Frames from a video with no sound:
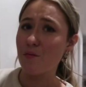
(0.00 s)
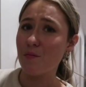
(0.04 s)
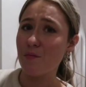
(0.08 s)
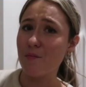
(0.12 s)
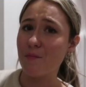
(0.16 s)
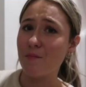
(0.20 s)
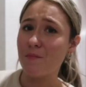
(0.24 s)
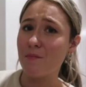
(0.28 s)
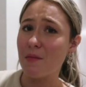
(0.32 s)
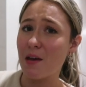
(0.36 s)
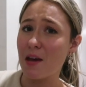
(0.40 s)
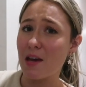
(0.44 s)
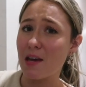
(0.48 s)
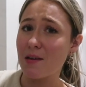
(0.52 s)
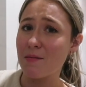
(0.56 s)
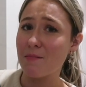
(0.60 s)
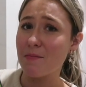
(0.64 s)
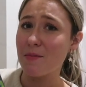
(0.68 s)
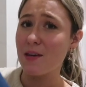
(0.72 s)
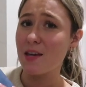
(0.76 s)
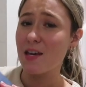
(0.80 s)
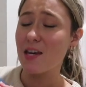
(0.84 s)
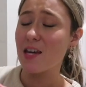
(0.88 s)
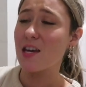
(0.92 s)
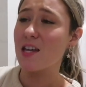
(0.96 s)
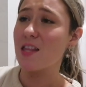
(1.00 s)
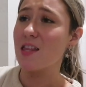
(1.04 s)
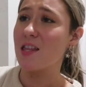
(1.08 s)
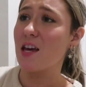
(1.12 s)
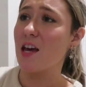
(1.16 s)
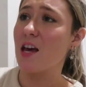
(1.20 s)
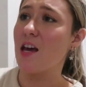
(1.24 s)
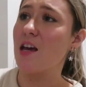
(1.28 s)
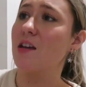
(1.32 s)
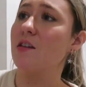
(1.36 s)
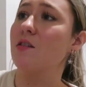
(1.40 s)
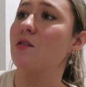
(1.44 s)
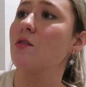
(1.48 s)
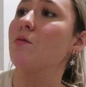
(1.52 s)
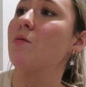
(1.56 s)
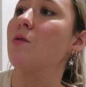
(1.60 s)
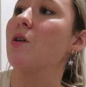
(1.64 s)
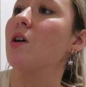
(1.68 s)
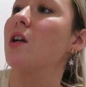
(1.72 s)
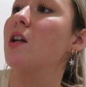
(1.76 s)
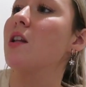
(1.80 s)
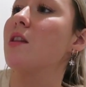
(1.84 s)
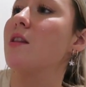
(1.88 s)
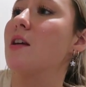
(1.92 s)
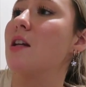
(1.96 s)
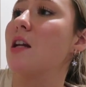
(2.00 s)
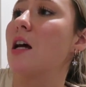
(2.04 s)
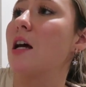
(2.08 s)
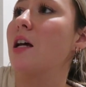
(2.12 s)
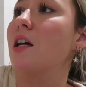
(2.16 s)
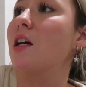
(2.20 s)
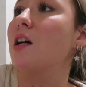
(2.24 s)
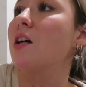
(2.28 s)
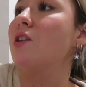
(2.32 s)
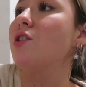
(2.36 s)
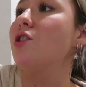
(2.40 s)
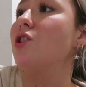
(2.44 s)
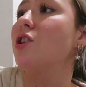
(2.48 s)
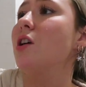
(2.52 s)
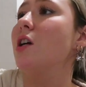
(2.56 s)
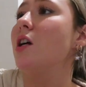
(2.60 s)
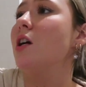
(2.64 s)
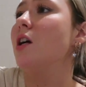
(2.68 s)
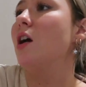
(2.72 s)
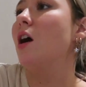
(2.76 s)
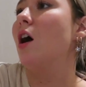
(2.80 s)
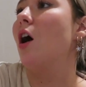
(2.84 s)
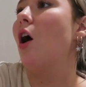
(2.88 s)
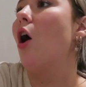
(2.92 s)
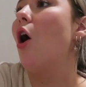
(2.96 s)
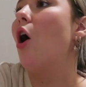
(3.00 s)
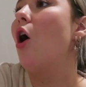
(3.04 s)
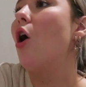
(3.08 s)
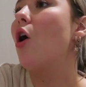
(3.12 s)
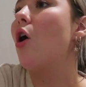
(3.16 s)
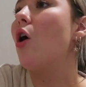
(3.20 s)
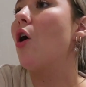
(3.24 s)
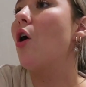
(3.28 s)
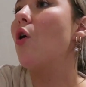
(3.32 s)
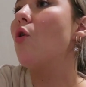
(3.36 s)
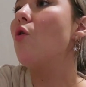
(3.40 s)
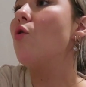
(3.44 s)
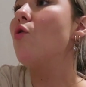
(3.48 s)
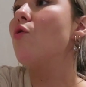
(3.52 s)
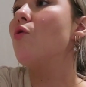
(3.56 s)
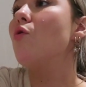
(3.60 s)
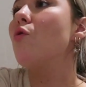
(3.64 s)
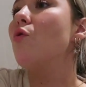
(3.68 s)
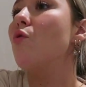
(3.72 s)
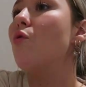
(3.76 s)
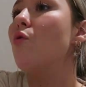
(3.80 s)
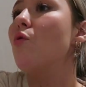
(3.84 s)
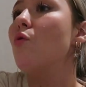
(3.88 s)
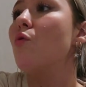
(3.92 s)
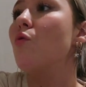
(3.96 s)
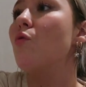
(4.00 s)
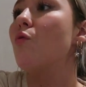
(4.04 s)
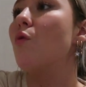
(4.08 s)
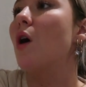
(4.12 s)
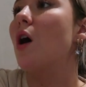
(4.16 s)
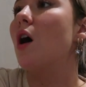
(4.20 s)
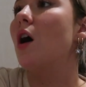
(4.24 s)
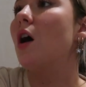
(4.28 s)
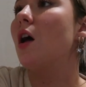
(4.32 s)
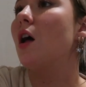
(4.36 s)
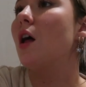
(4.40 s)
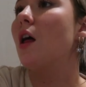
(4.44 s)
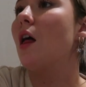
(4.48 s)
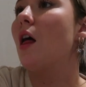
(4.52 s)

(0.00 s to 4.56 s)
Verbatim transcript: maybe the Hazelwood in the Night Country. Oh,